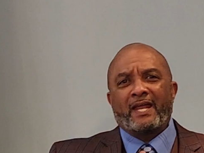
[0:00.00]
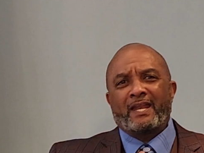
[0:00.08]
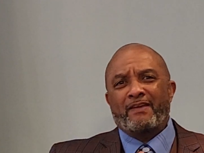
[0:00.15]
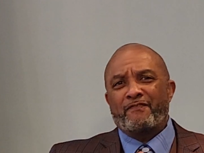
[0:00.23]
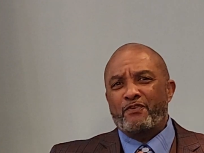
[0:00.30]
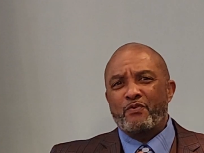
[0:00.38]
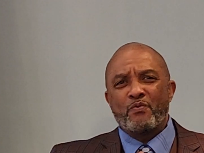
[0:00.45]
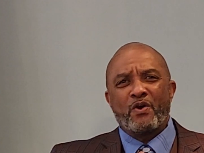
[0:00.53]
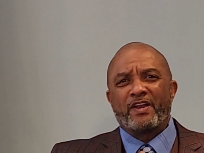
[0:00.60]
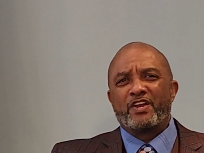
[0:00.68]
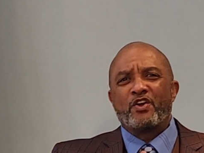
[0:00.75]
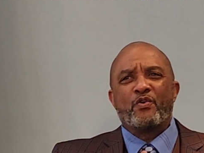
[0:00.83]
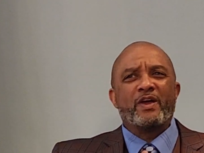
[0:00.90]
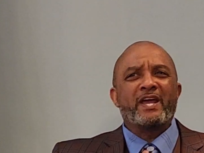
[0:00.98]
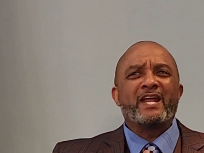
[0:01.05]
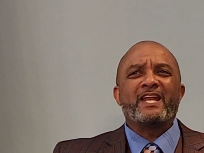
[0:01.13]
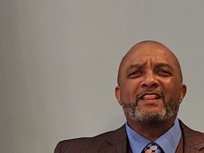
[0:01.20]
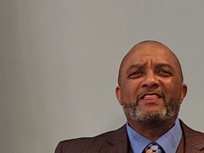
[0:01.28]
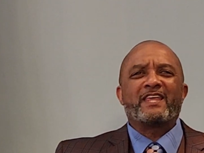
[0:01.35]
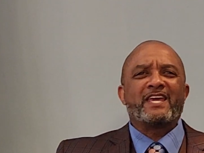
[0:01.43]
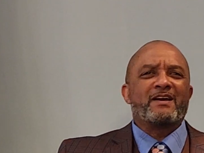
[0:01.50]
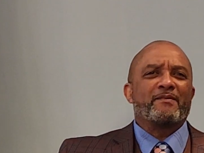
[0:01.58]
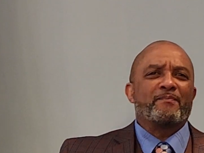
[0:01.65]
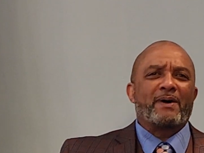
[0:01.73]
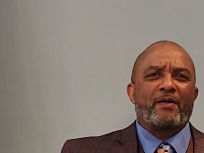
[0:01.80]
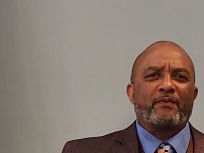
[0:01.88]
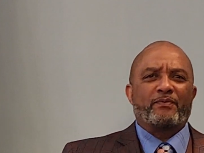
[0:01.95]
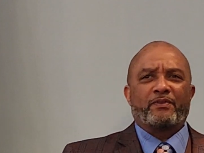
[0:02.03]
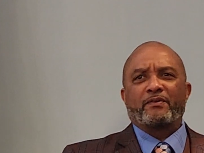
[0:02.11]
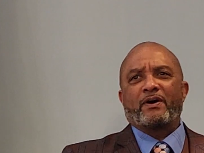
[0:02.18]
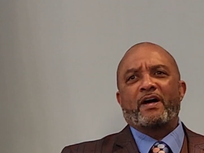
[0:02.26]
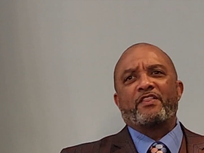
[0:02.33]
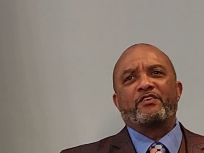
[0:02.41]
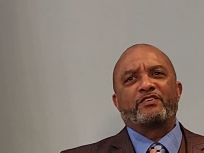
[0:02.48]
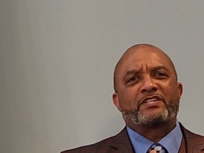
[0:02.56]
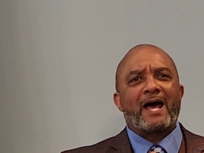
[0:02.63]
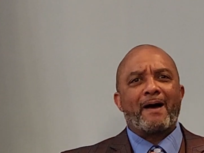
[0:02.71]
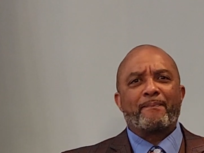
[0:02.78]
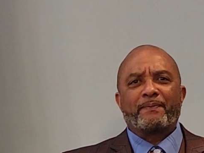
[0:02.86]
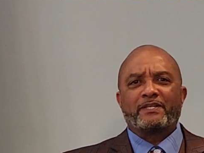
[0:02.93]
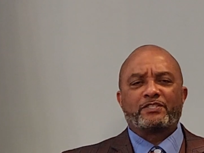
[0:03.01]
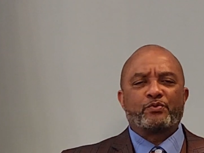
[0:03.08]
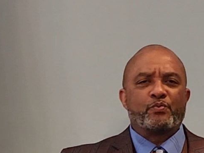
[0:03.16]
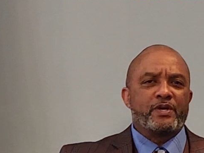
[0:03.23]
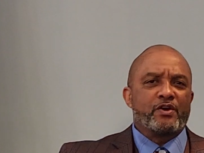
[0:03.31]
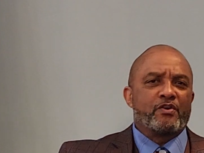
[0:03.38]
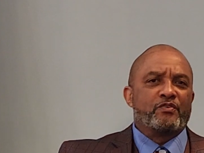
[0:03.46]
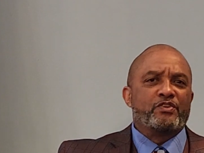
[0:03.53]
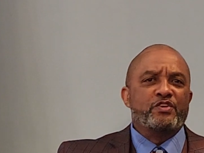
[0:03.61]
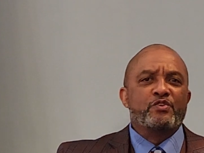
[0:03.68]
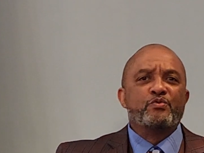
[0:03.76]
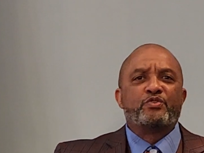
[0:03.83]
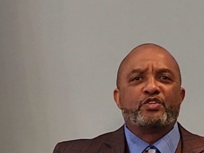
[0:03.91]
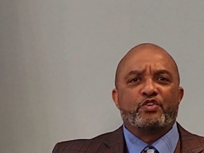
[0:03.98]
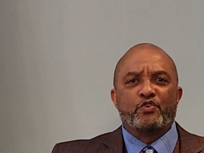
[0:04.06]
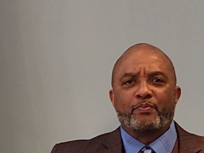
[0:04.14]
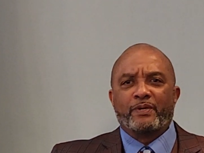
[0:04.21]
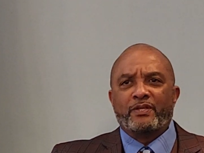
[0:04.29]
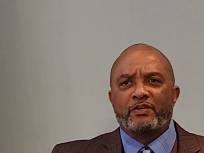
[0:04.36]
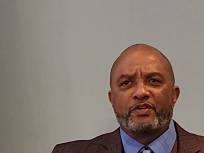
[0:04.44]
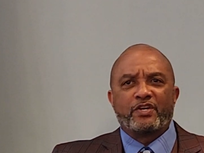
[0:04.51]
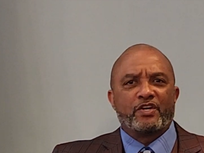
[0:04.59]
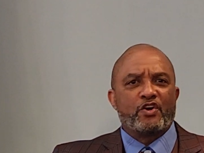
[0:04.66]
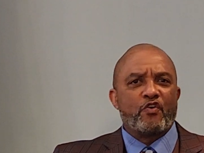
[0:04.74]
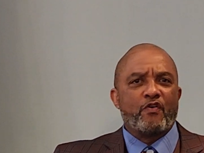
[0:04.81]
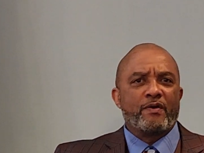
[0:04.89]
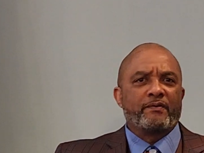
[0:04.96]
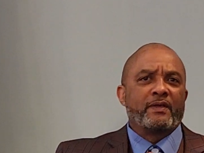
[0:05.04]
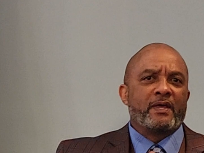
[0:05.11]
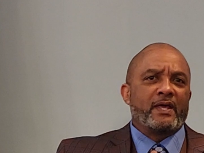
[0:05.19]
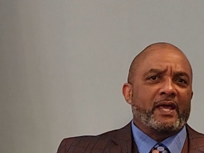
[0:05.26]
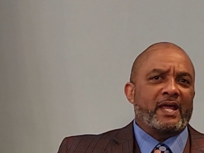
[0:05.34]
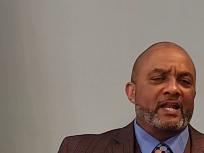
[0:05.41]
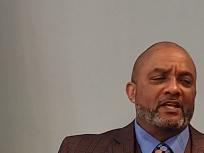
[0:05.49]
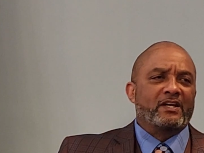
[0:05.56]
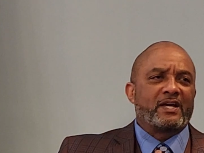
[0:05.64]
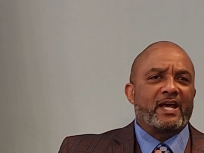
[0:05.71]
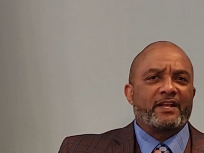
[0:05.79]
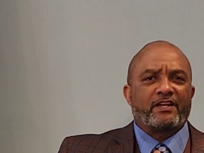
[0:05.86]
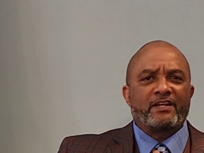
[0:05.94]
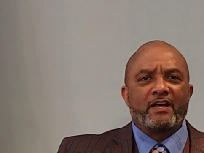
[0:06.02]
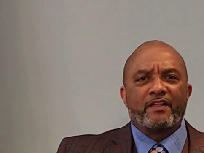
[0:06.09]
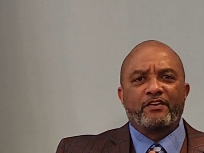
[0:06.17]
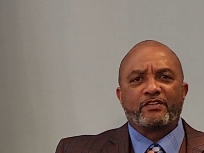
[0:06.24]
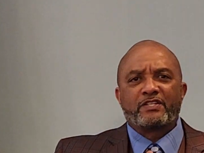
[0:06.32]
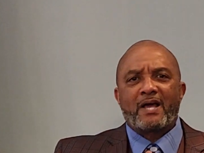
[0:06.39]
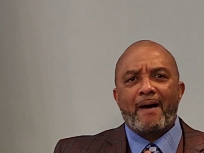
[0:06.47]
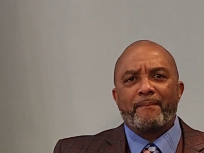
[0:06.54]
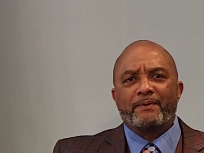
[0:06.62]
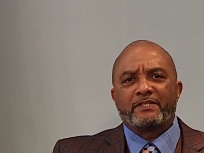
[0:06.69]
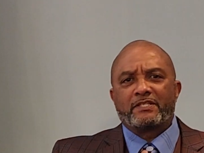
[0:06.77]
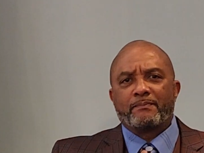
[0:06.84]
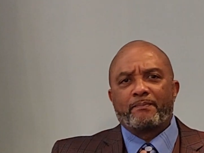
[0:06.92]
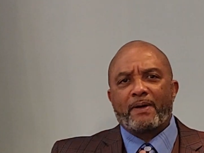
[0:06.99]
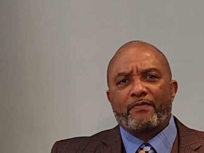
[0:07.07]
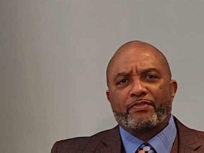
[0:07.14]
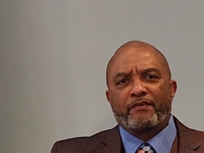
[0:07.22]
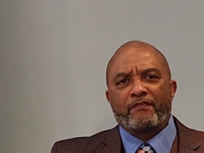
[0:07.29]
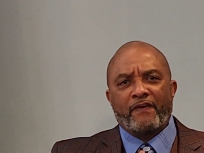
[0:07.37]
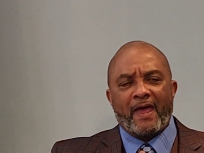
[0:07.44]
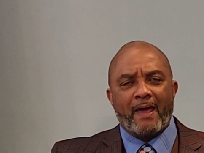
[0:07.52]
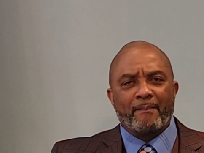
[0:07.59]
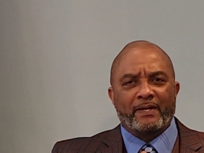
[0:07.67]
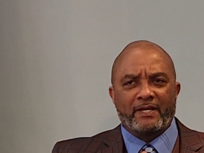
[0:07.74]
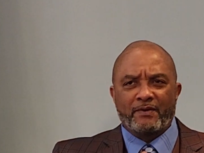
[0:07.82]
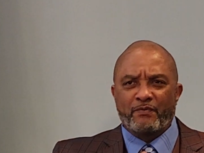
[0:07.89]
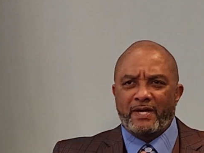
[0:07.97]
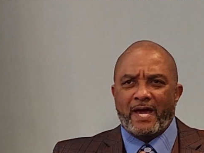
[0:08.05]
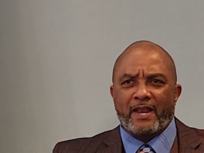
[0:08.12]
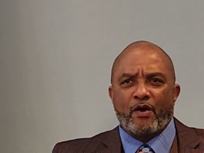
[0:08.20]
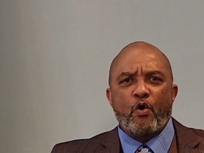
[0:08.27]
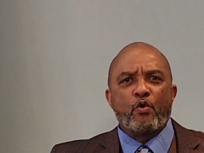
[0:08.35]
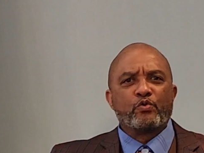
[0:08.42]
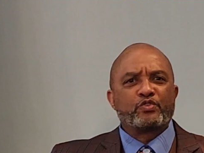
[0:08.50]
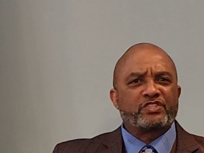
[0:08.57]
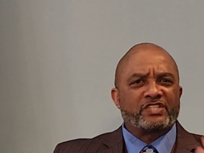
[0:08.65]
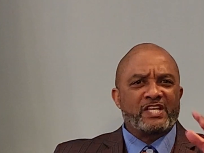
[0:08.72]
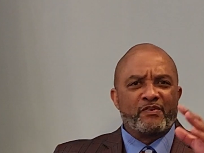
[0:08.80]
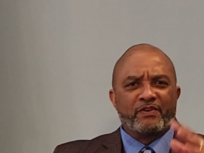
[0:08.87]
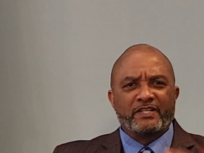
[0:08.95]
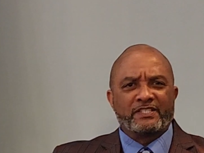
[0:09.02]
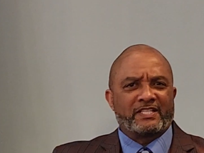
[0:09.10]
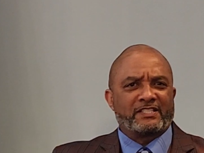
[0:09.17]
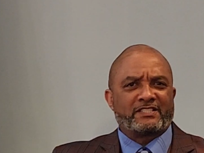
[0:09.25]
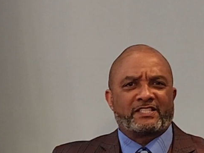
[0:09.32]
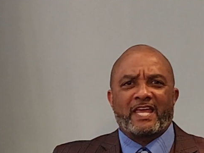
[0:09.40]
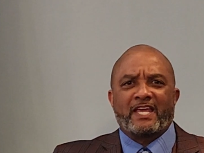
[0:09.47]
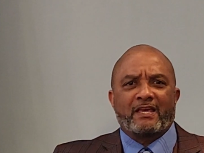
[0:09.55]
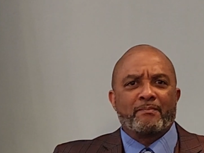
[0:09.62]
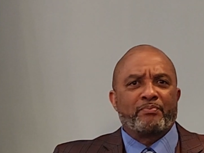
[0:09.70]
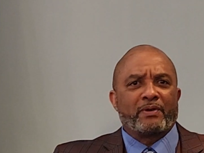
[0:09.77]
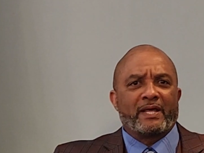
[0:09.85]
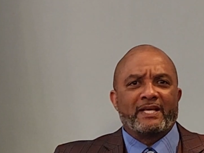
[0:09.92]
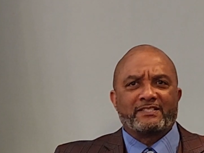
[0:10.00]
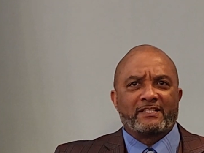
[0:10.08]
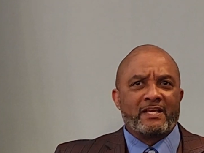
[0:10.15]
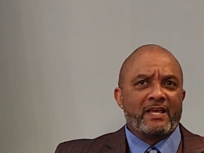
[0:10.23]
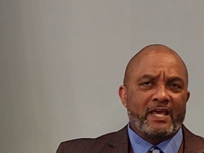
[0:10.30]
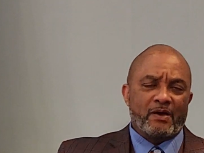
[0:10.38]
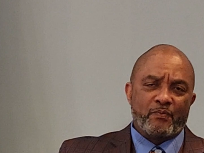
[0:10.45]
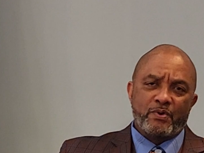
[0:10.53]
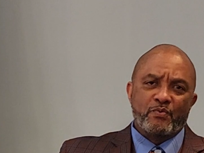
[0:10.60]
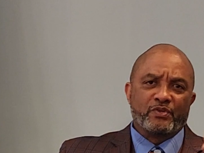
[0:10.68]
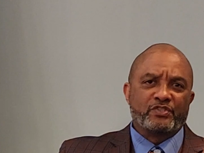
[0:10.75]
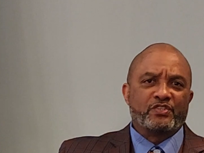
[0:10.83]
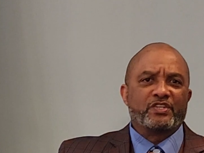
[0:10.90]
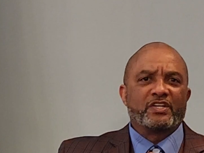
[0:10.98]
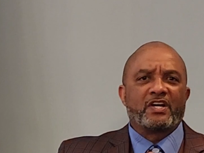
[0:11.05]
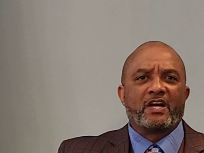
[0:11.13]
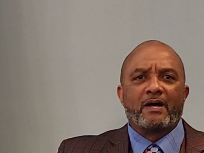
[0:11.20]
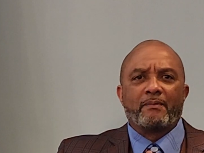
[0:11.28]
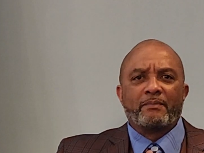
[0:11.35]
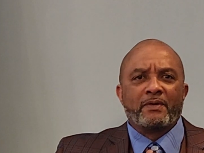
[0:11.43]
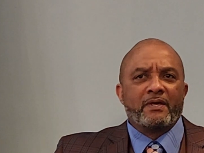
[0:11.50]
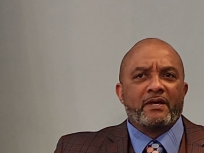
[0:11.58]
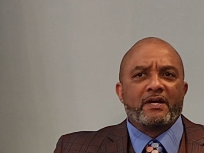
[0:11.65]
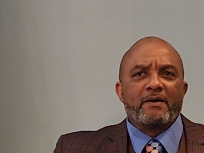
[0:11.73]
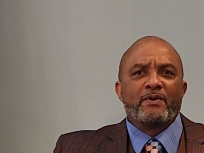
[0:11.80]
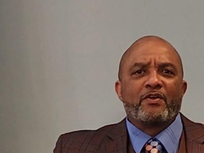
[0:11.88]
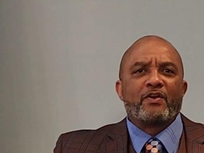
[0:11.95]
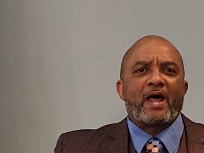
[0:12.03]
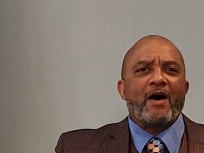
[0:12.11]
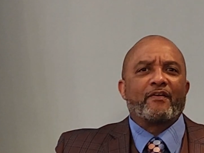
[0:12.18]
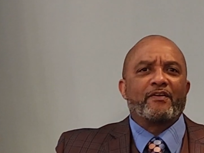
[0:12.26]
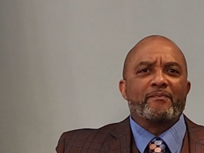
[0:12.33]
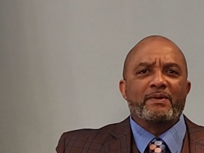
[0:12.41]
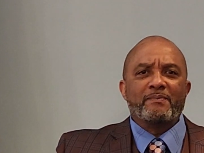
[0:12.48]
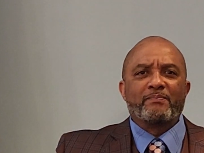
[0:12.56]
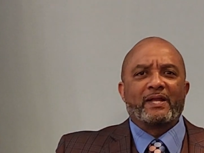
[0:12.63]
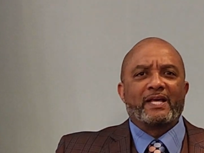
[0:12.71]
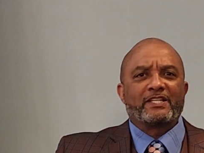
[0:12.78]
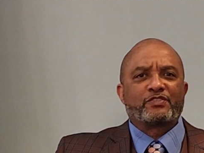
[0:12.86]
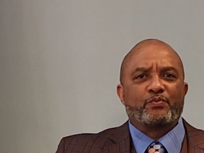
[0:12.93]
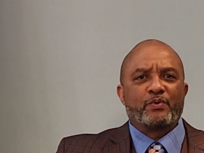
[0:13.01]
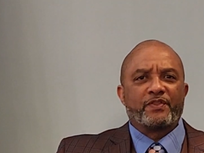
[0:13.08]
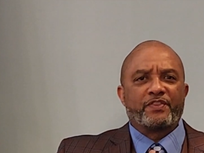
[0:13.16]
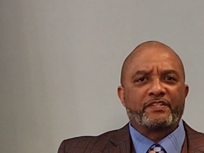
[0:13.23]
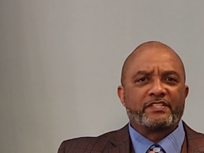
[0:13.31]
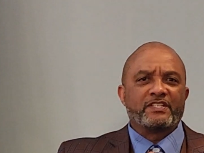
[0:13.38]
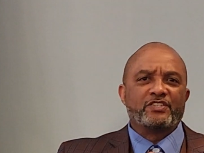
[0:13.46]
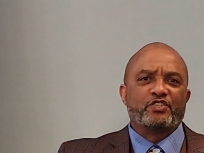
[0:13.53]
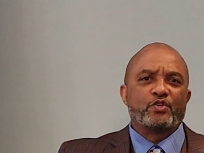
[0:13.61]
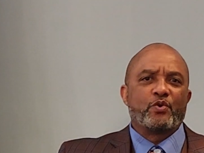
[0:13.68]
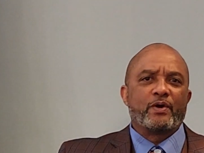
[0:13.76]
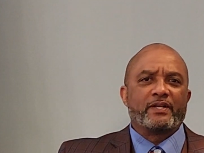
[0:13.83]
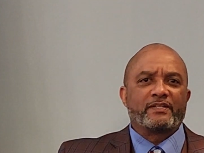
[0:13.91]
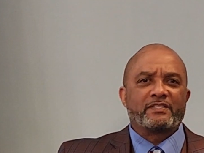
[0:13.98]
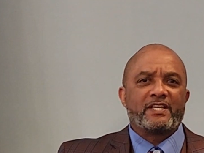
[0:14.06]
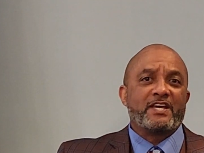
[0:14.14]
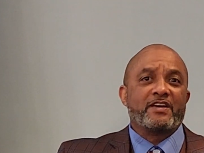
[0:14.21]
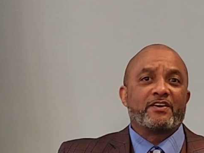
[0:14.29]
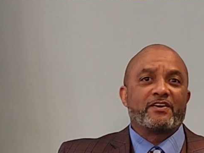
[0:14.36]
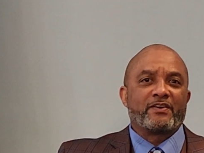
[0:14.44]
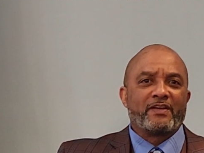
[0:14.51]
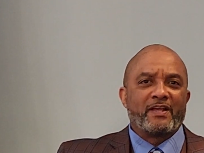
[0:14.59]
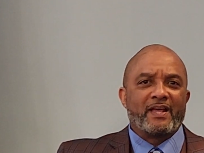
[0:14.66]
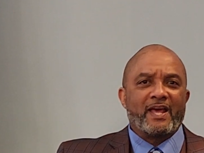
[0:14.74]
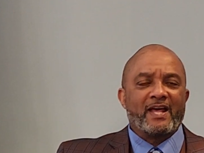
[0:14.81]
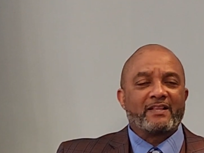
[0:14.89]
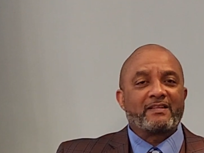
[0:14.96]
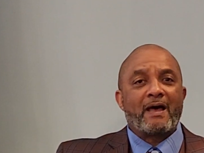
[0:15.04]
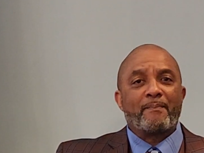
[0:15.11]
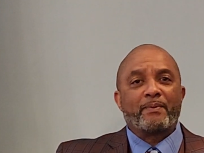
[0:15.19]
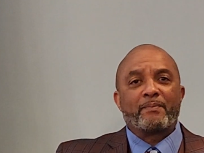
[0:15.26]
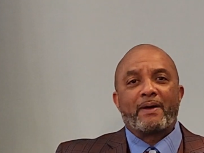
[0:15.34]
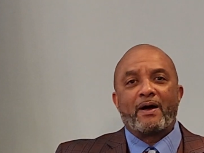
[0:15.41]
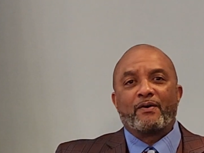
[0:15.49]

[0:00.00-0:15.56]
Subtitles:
And if you want to know anything about the other topics, we are on YouTube, and you can go and look at the other topics about the family. We got a whole series that's taking place, and we want you to come. Come on out and be blessed with us and join us here at Top of the